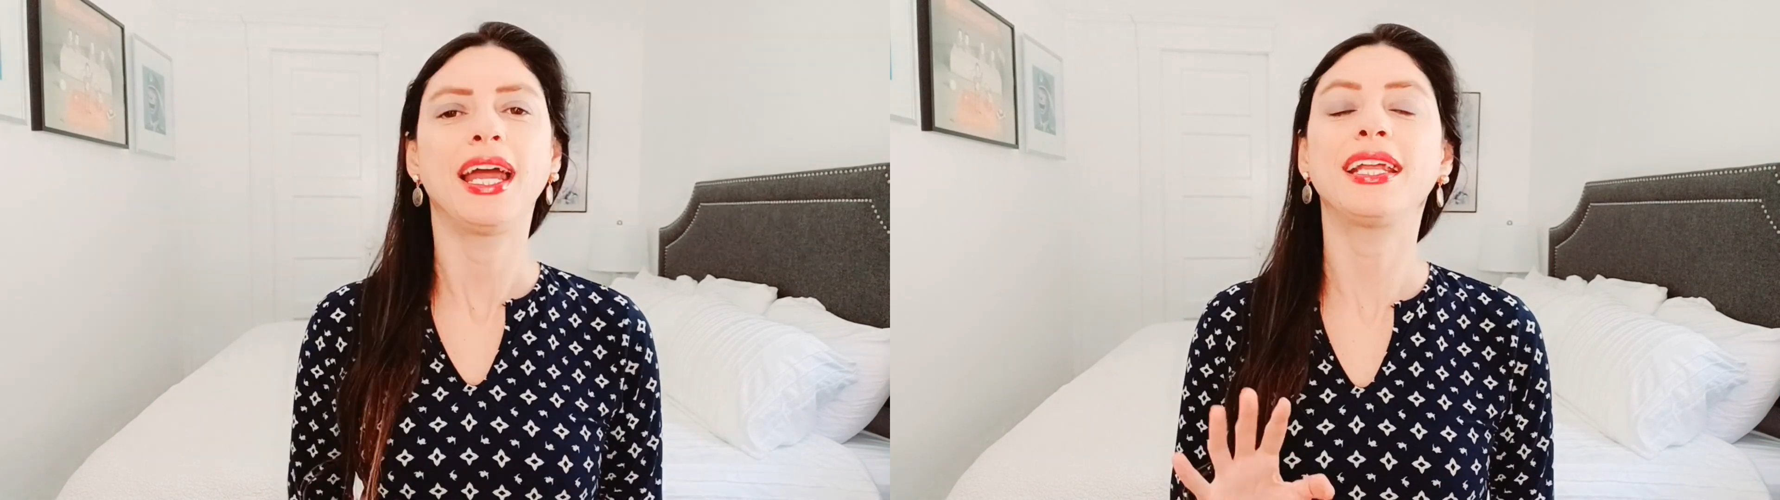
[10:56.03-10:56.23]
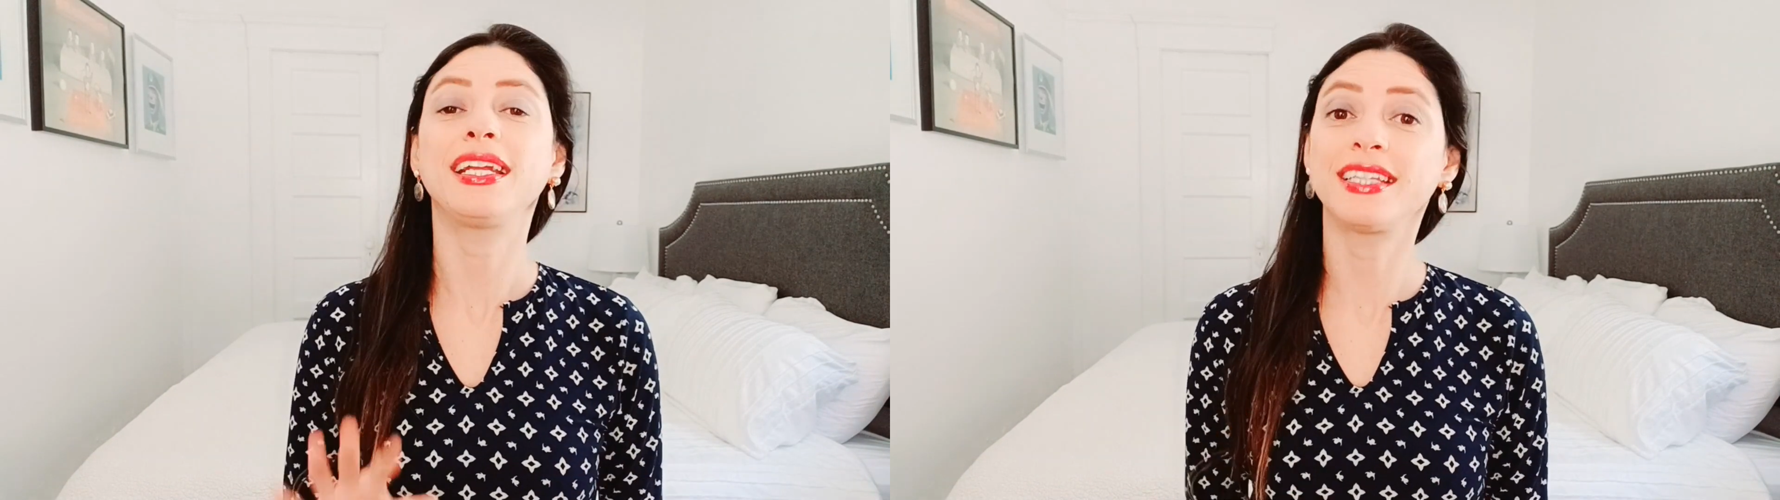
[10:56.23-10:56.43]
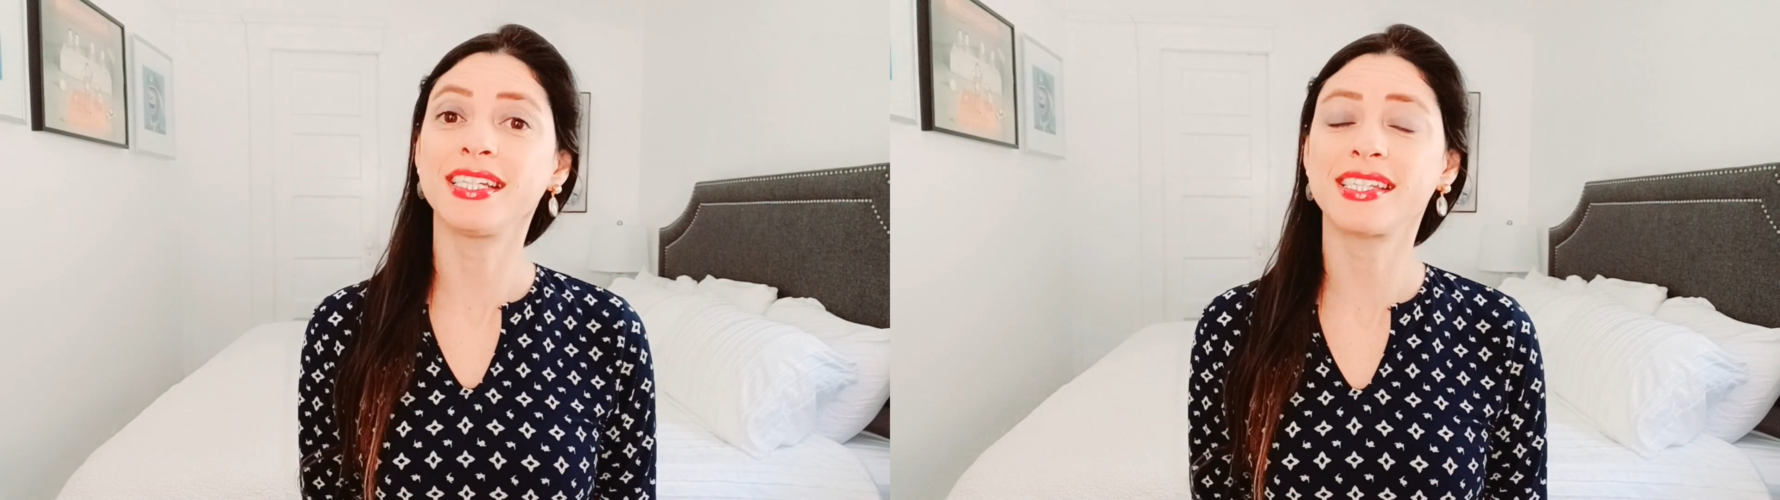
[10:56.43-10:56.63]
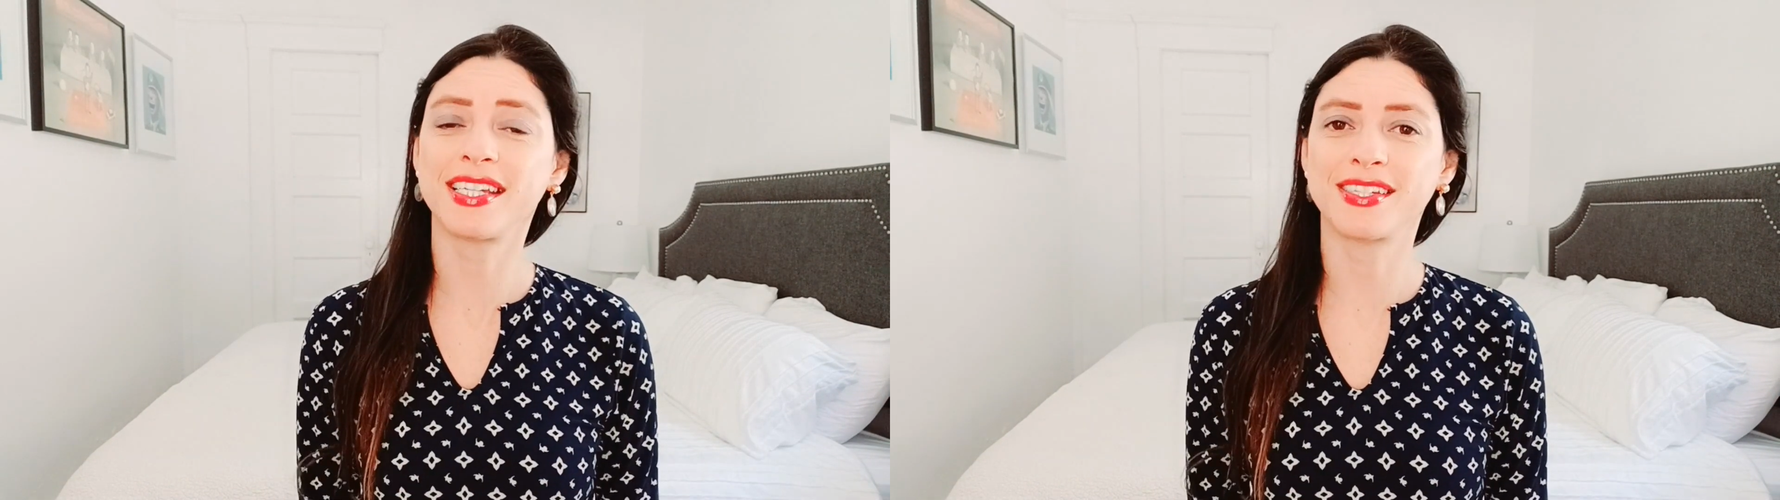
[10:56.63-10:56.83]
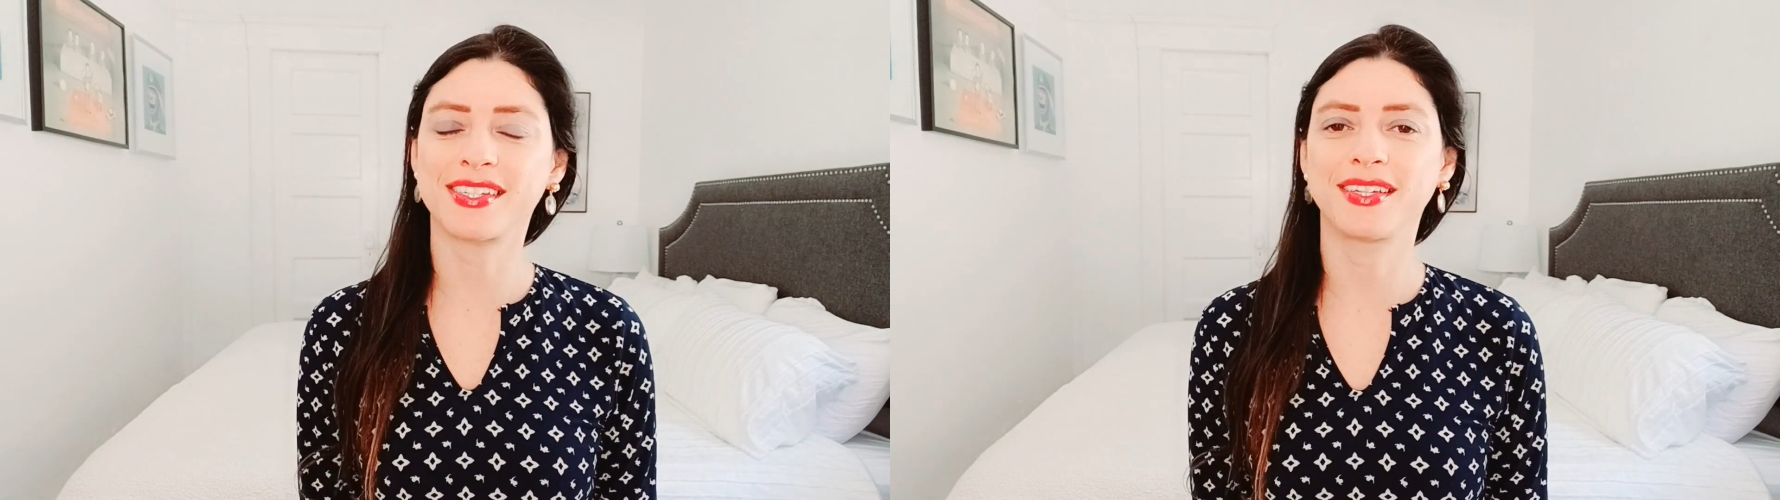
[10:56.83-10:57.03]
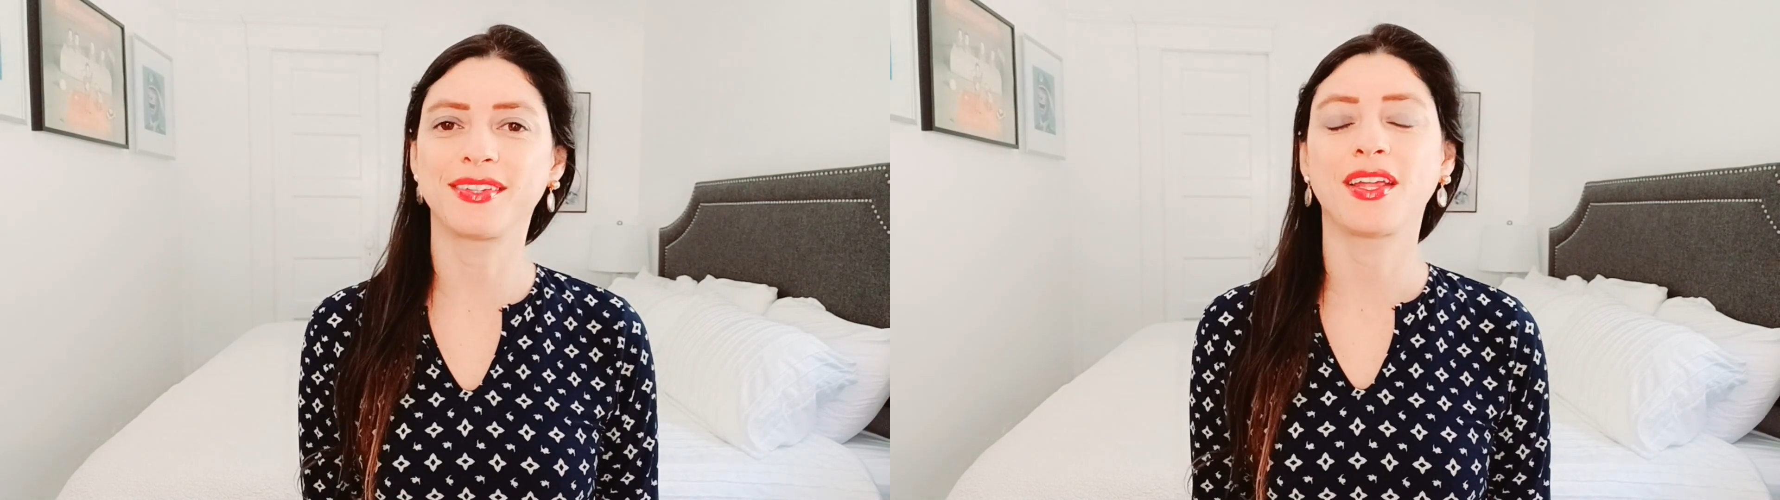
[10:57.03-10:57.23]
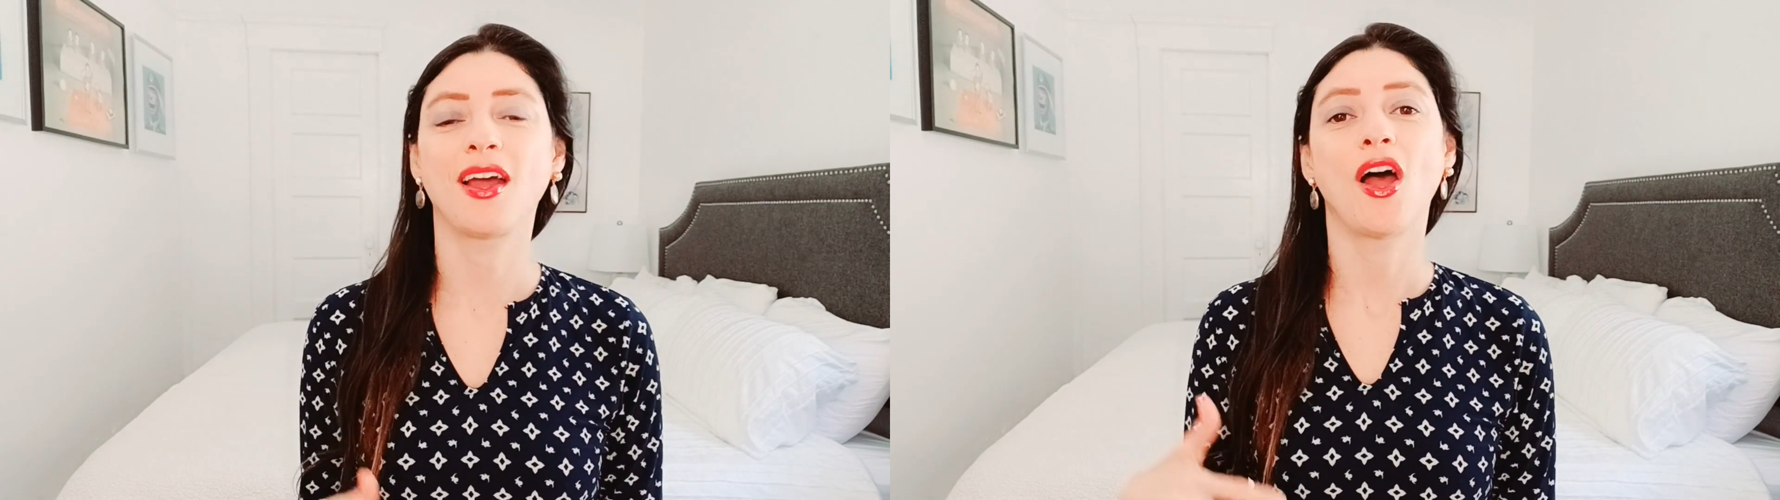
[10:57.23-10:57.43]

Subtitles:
And in this season,